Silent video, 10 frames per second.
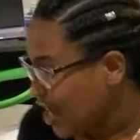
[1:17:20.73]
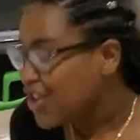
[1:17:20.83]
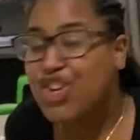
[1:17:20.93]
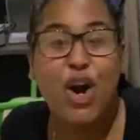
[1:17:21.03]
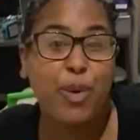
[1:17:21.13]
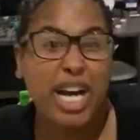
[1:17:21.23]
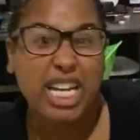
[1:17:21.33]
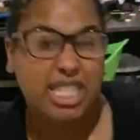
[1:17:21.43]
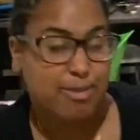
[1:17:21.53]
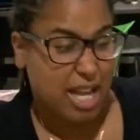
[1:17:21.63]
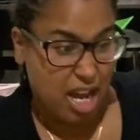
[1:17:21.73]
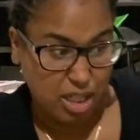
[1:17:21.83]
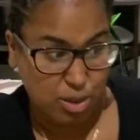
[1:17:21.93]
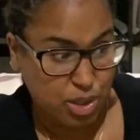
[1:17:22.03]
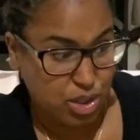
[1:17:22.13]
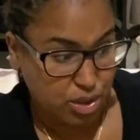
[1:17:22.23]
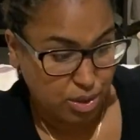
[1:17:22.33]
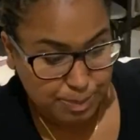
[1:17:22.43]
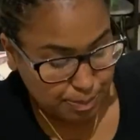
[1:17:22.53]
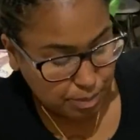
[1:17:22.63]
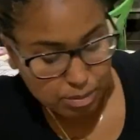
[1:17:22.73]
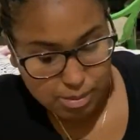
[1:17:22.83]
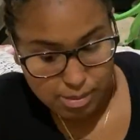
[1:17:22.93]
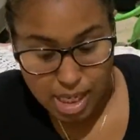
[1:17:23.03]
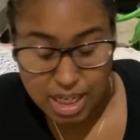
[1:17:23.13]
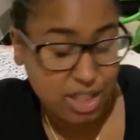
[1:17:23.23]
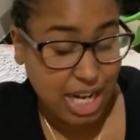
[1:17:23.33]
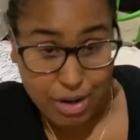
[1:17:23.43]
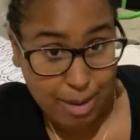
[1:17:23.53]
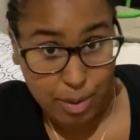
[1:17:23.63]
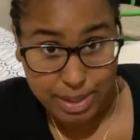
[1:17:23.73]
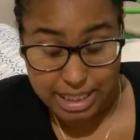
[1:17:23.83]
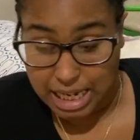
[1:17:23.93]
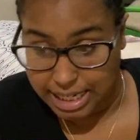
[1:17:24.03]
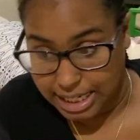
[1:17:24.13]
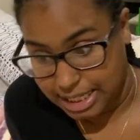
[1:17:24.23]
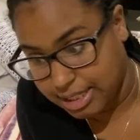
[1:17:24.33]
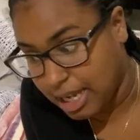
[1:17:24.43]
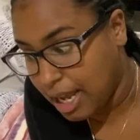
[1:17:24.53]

You know what, to be honest with you, because y'all know I'm always honest.